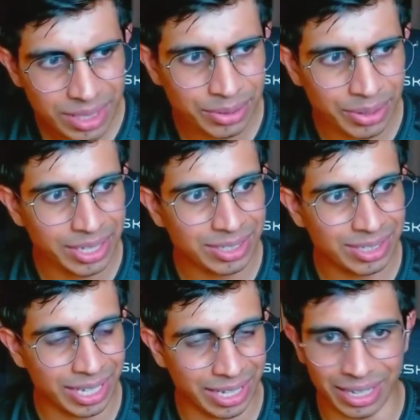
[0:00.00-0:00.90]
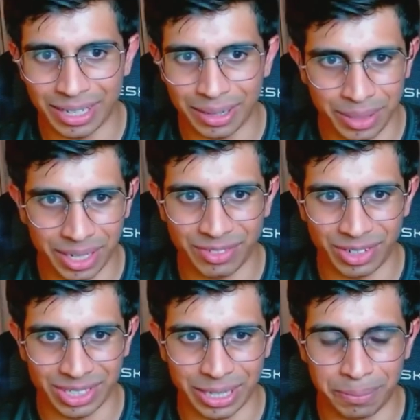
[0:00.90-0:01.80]
creators like Ali Abdaal,
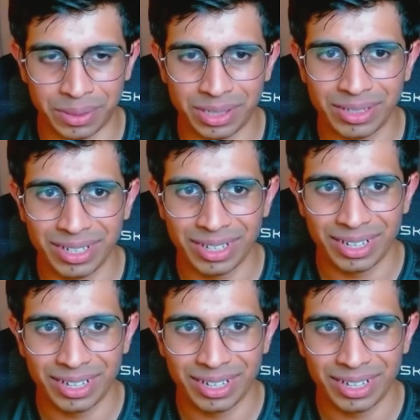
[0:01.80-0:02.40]
for example,